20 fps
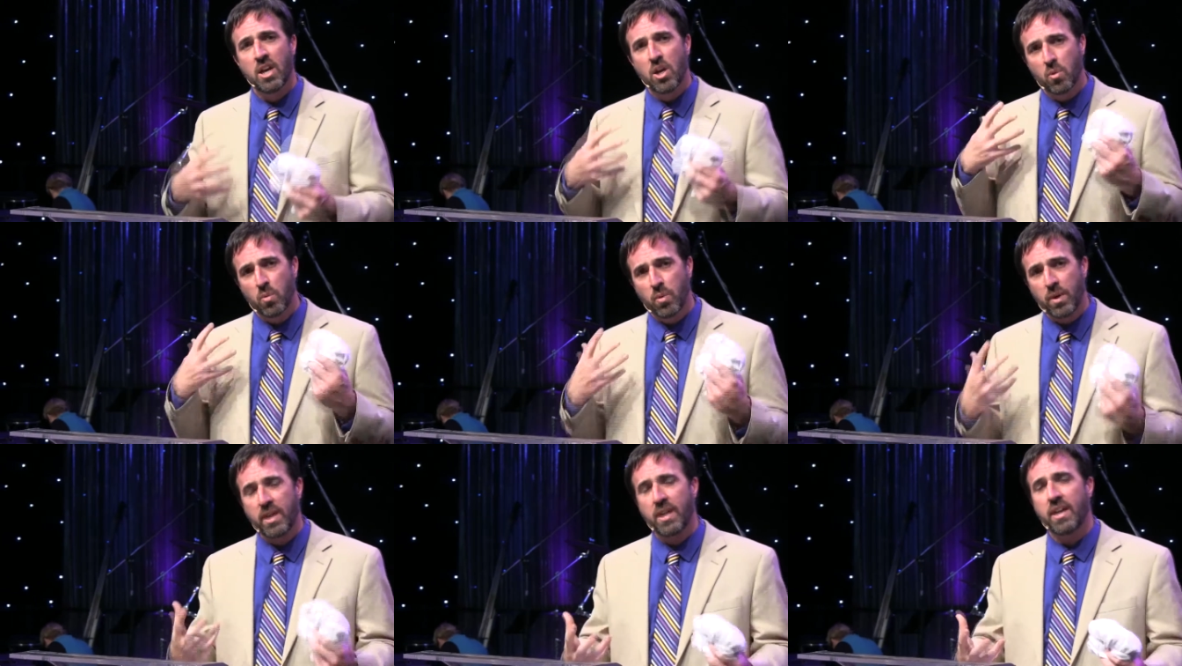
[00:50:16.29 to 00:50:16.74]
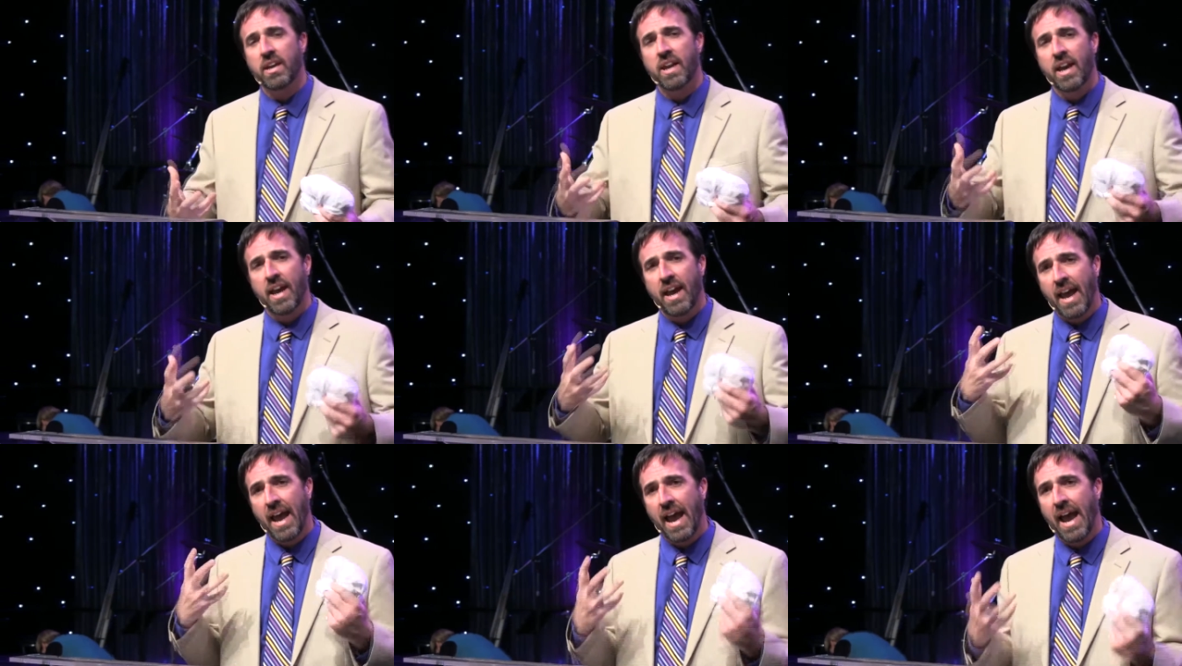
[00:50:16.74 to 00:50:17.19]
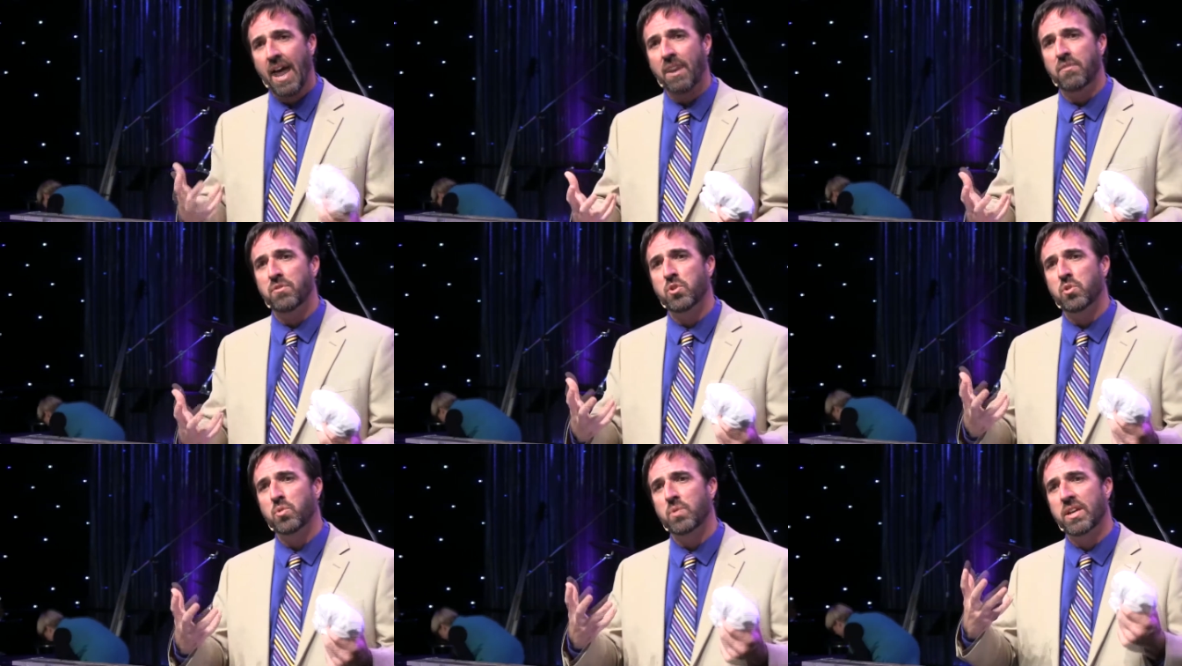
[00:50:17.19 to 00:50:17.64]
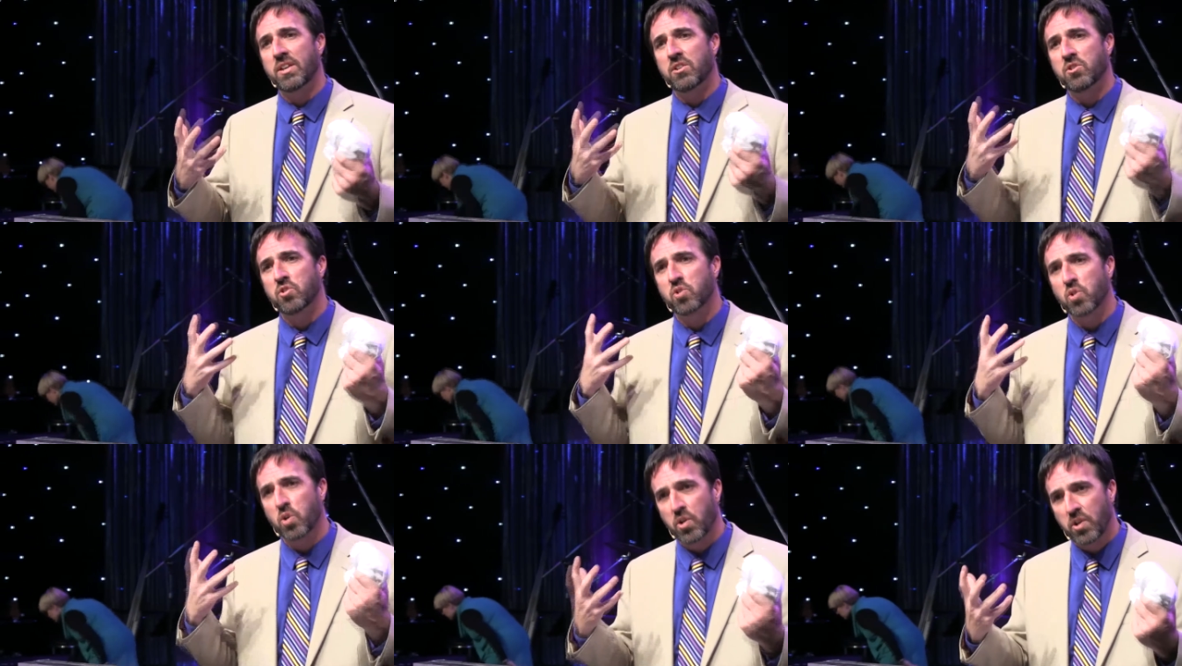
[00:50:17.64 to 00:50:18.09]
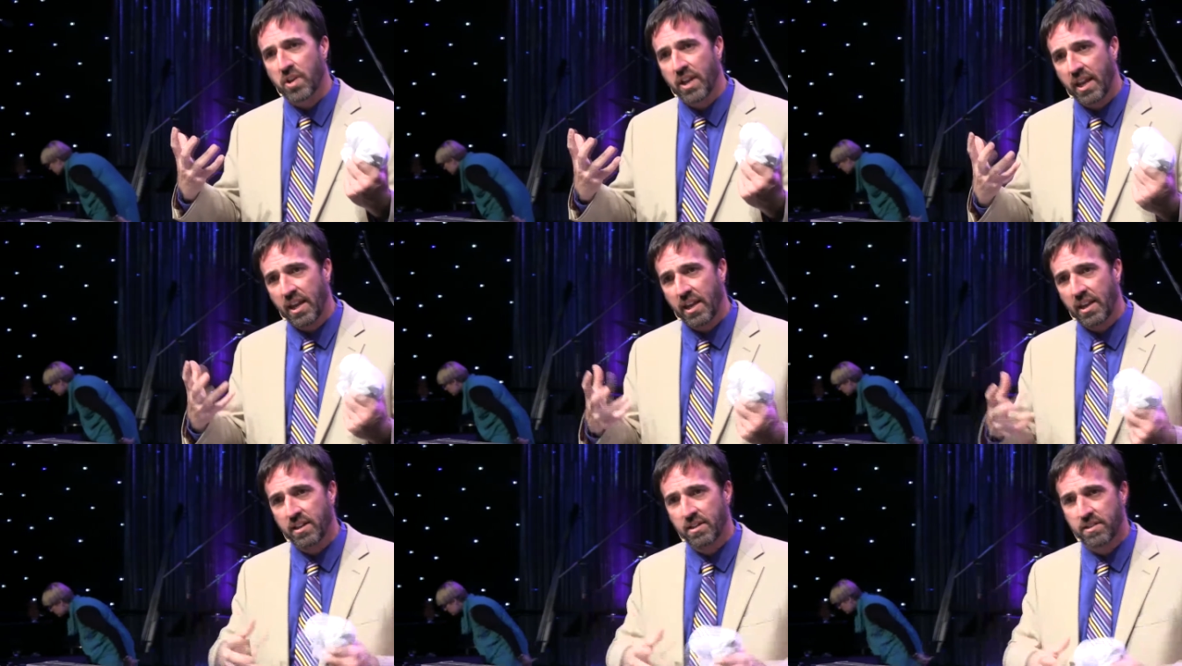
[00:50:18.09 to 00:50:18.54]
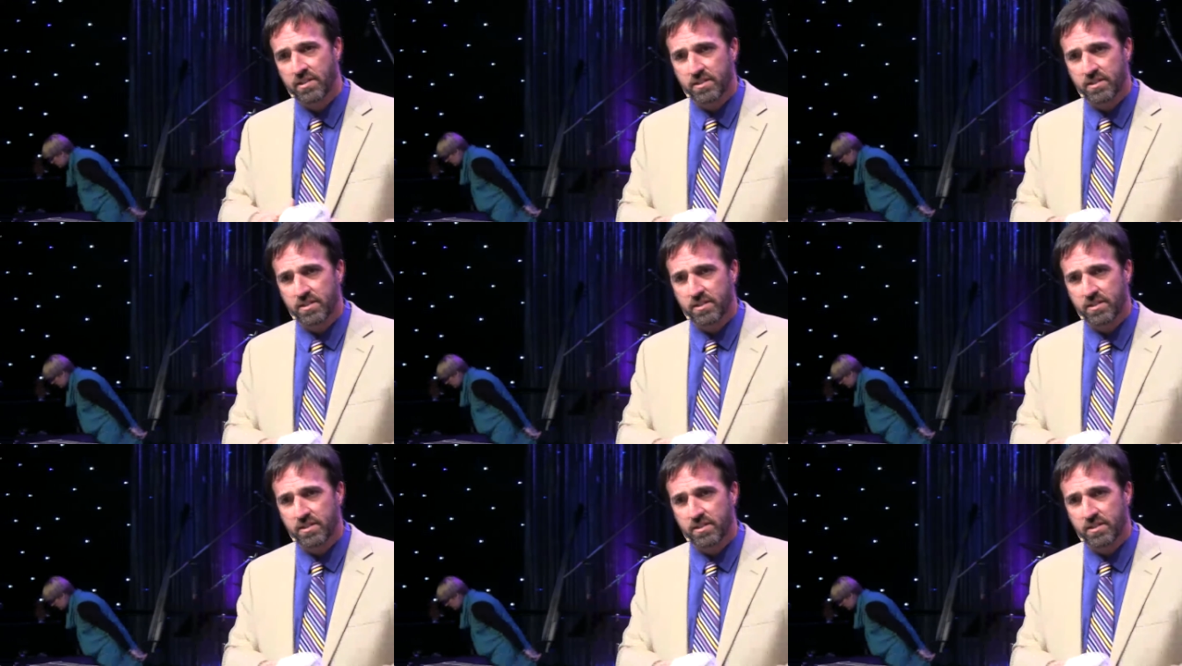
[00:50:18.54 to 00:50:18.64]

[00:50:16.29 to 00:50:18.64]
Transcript: We have to get dirty.